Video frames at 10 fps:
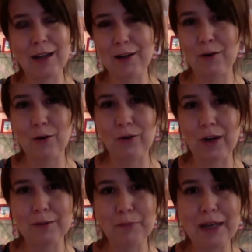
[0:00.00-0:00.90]
don't know
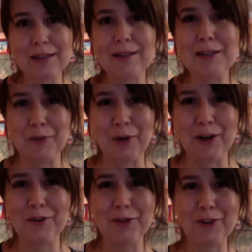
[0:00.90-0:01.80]
what. Basil is
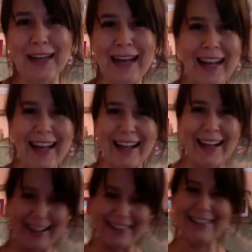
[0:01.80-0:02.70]
wonderful.
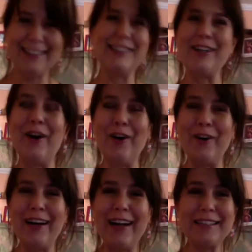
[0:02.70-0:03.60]

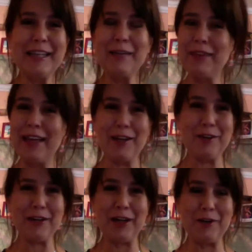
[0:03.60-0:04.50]
So same thing,
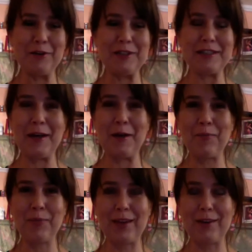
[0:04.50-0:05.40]
you can use,
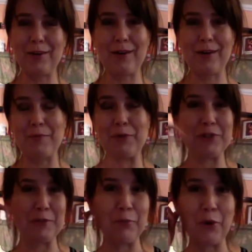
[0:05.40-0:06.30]
you know, I'm
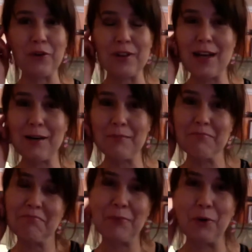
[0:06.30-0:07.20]
using both now.
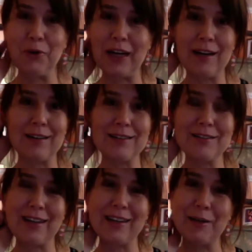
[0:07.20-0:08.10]
Who cares,
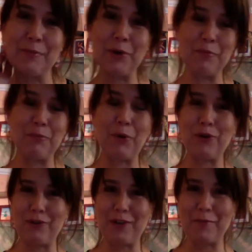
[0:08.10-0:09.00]
right? I'm putting both
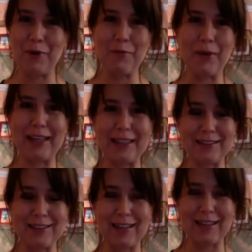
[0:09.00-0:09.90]
of them on my
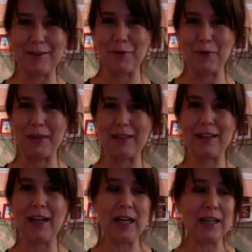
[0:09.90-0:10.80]
ears at the moment.
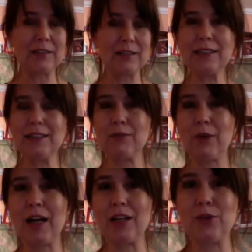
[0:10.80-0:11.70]
So this is
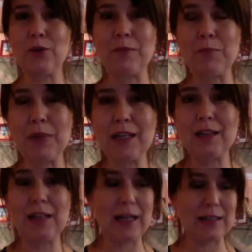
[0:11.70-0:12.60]
what I do
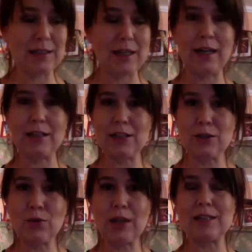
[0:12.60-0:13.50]
immediately as
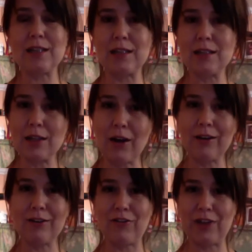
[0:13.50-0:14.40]
soon as I
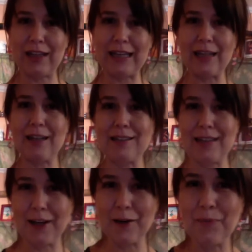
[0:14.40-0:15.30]
start feeling
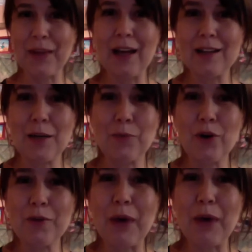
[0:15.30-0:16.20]
sick. So I'm
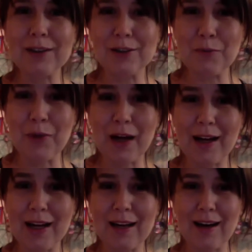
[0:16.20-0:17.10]
going back to
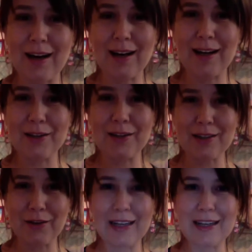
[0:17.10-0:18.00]
my
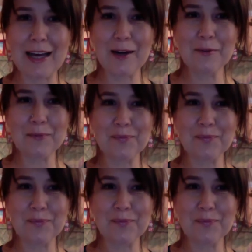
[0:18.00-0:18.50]
screen now.